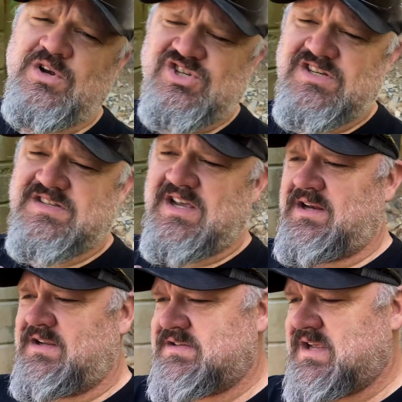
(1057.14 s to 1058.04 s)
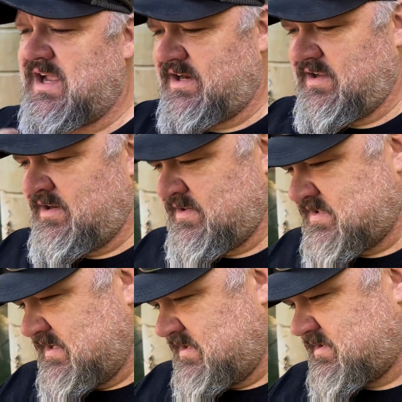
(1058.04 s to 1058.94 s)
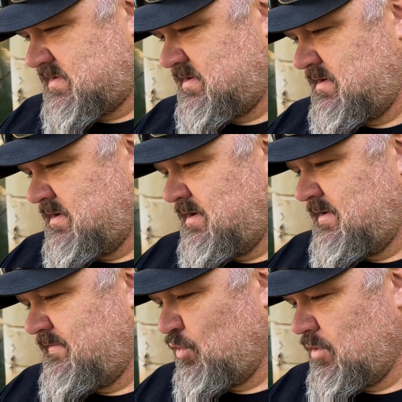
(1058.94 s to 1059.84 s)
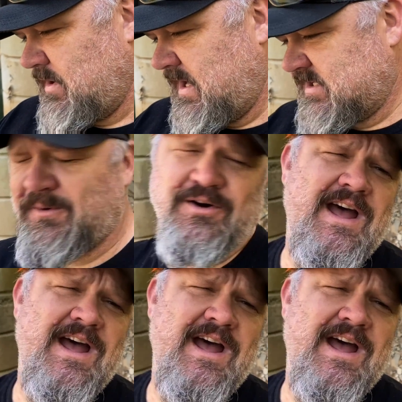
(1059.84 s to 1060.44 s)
what she's saying is, I get an assist for expert